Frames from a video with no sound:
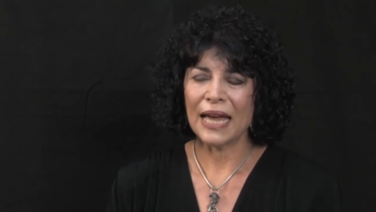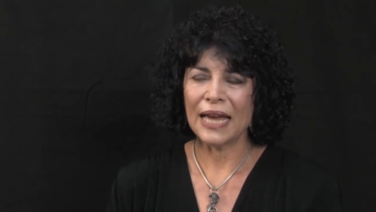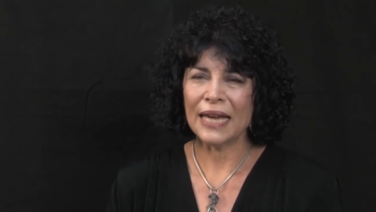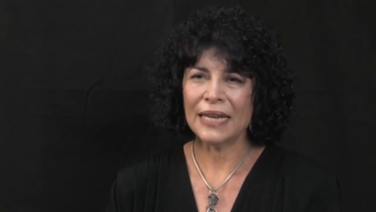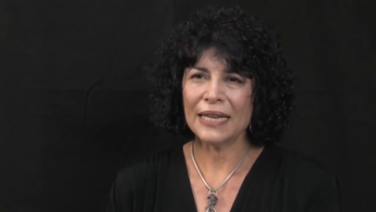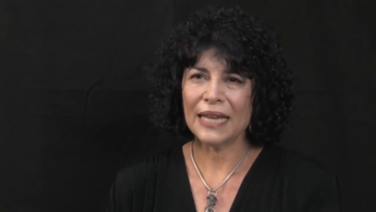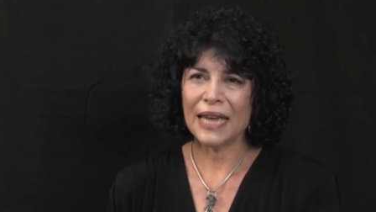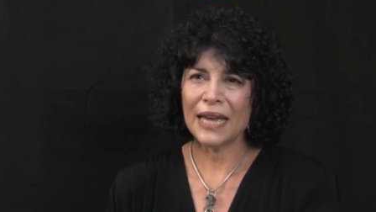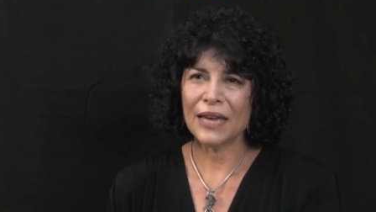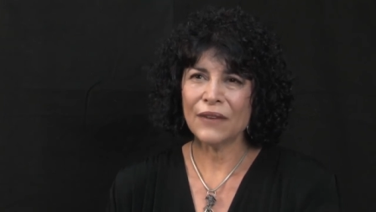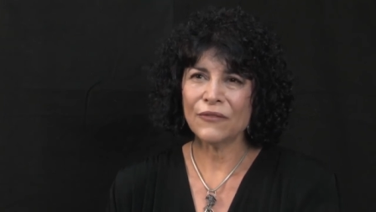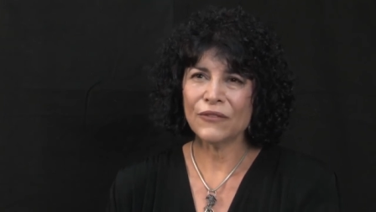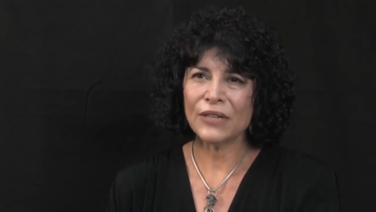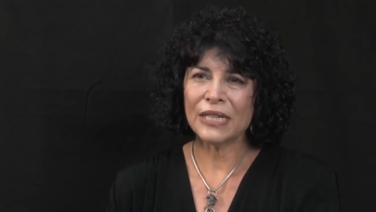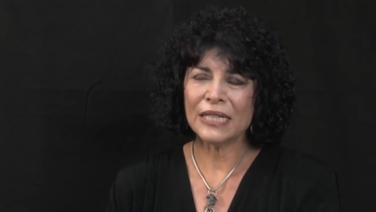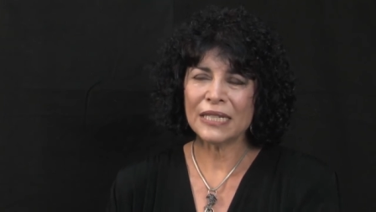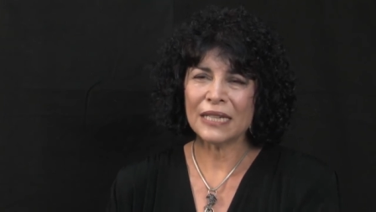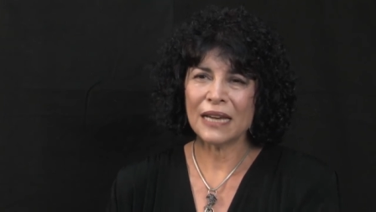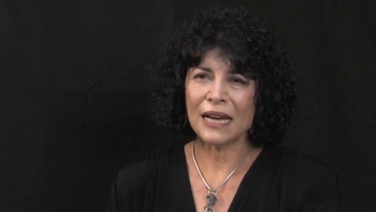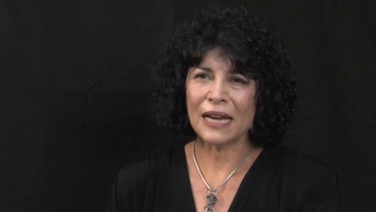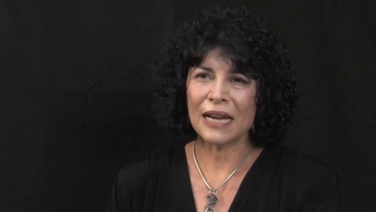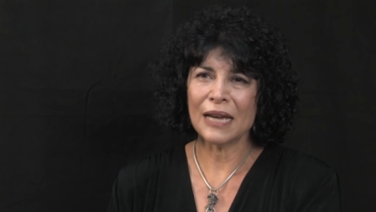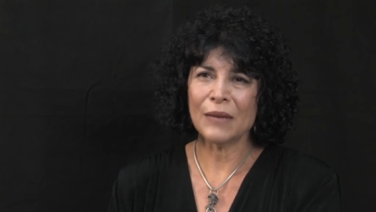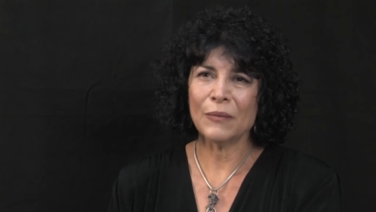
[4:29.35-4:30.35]
And every
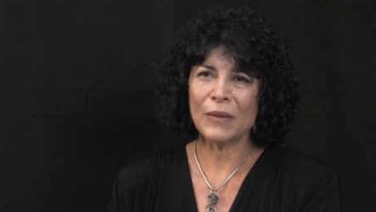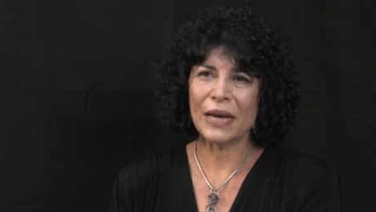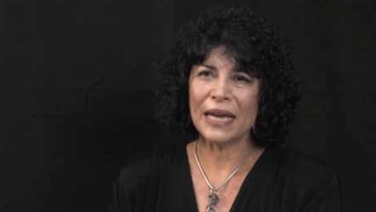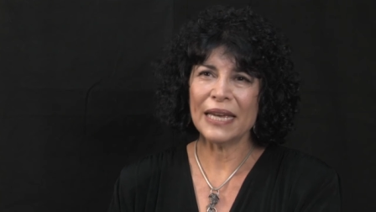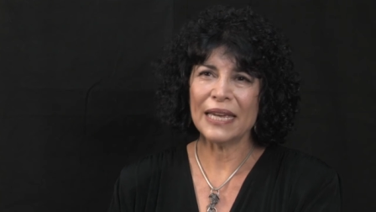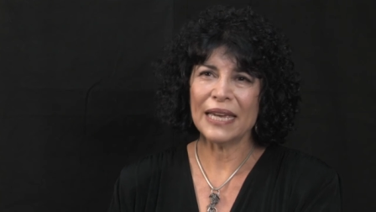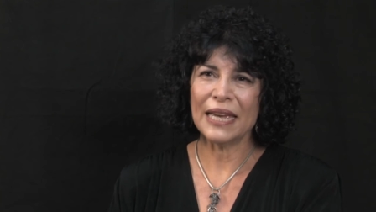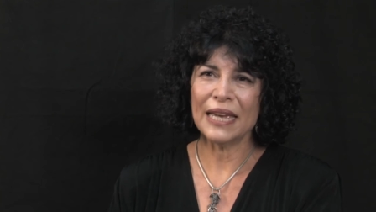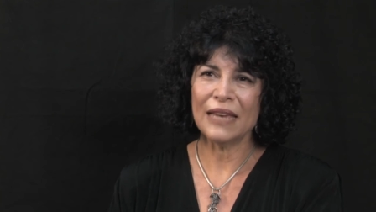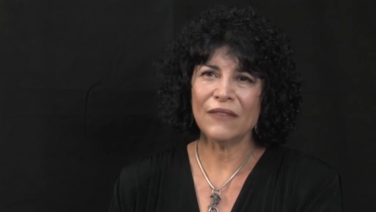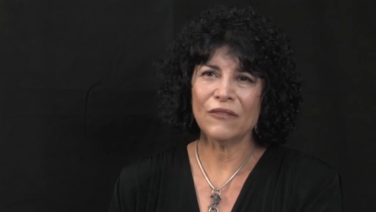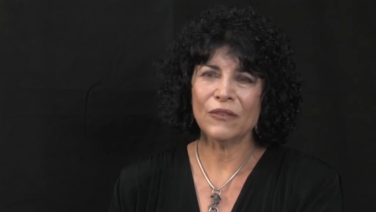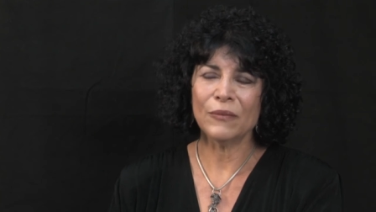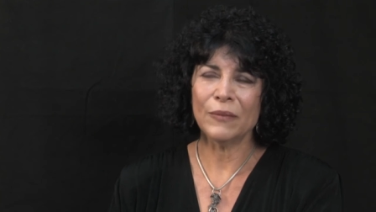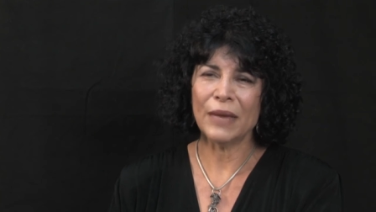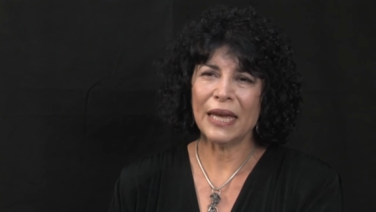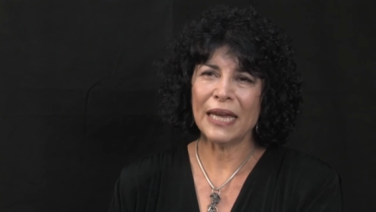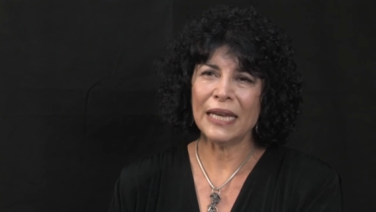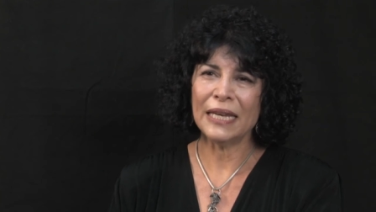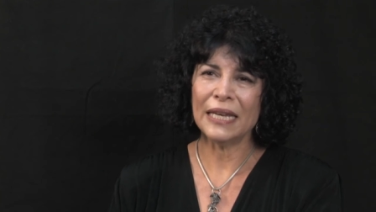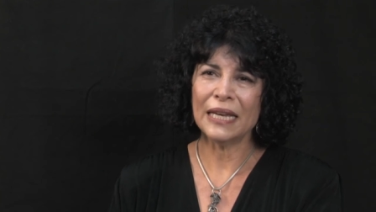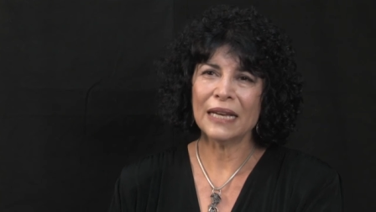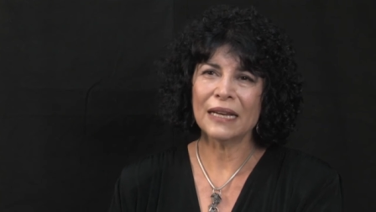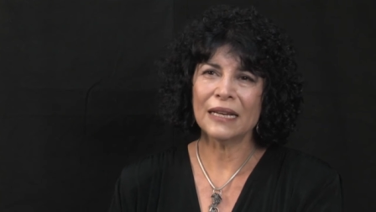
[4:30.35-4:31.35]
time I gave him
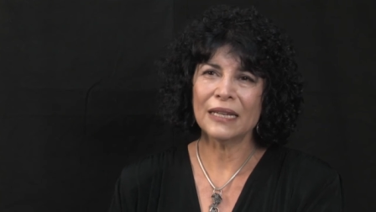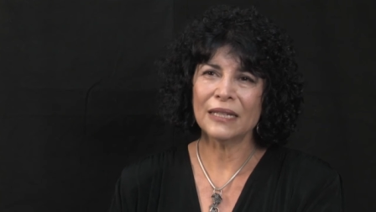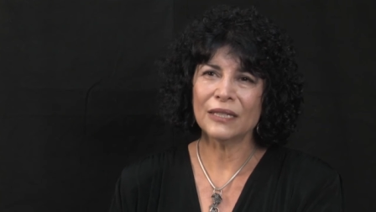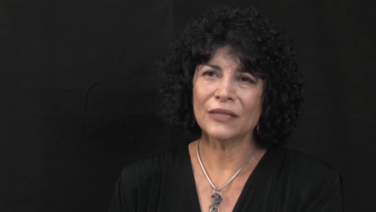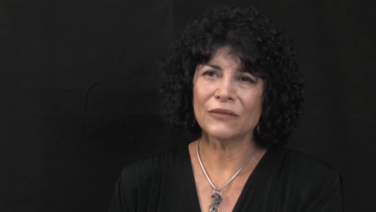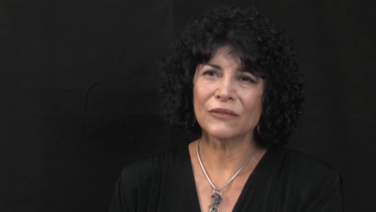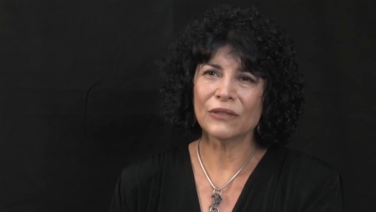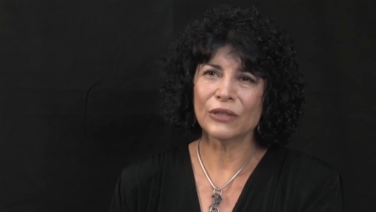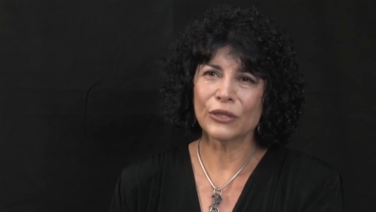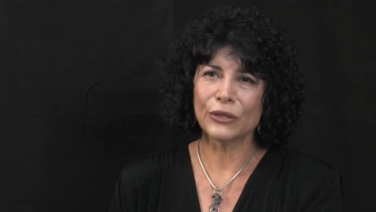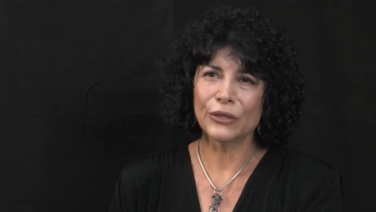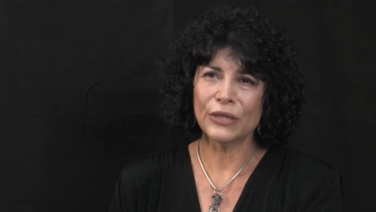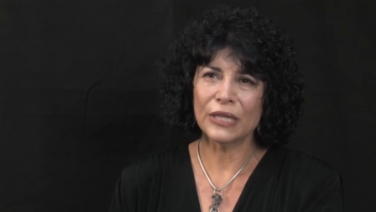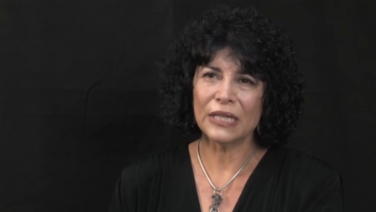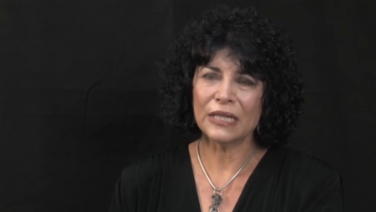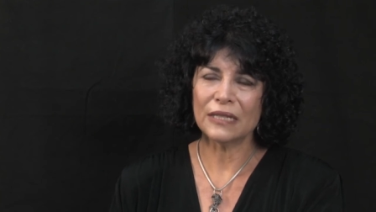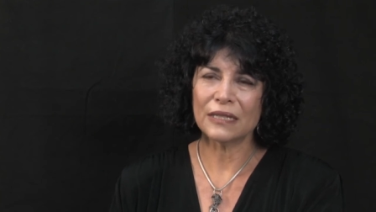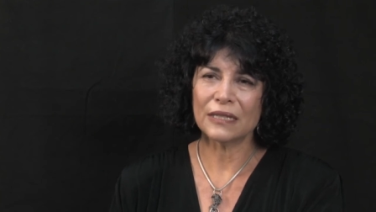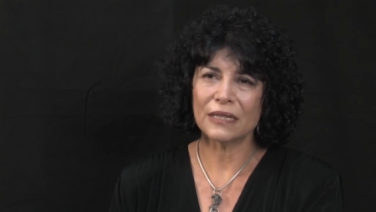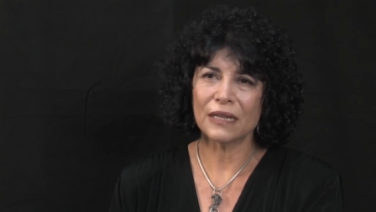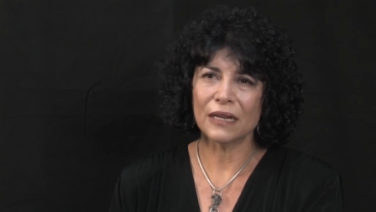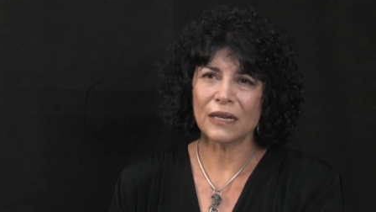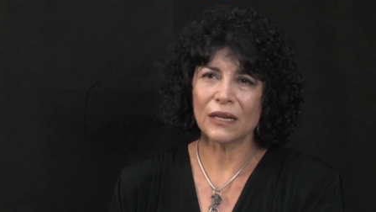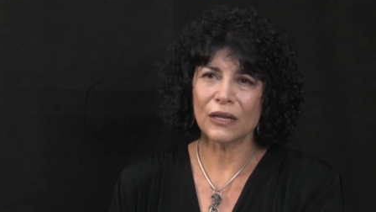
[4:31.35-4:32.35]
any kind of a
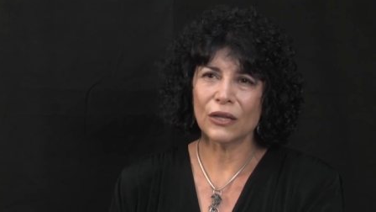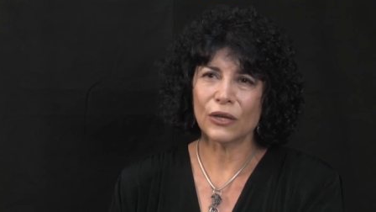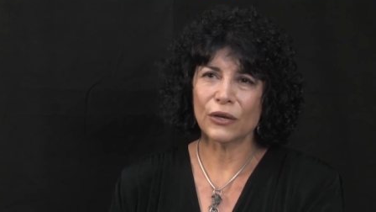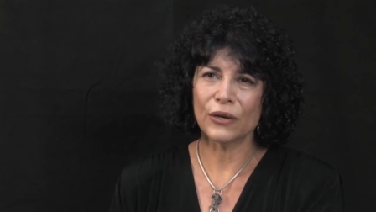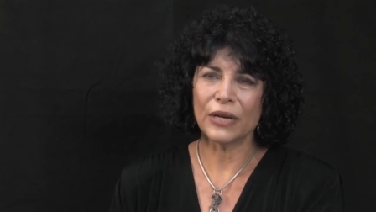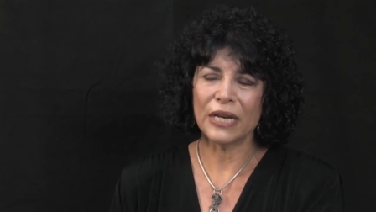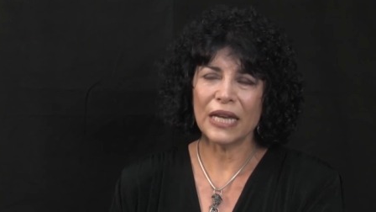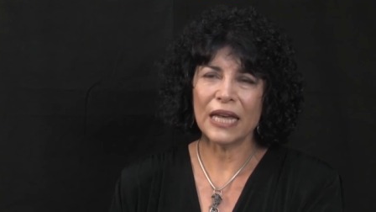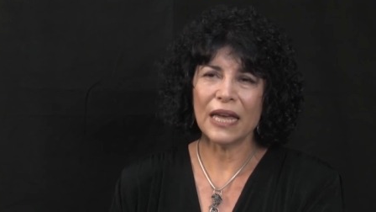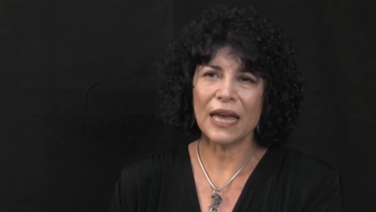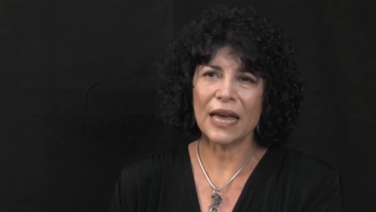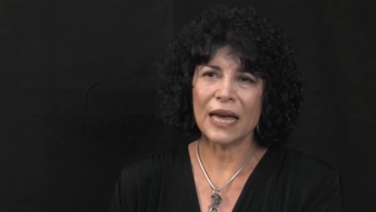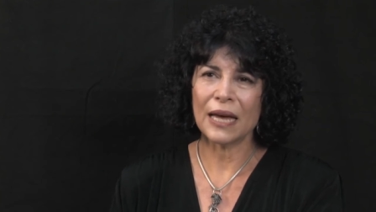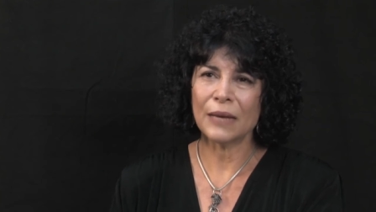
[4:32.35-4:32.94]
learning style or any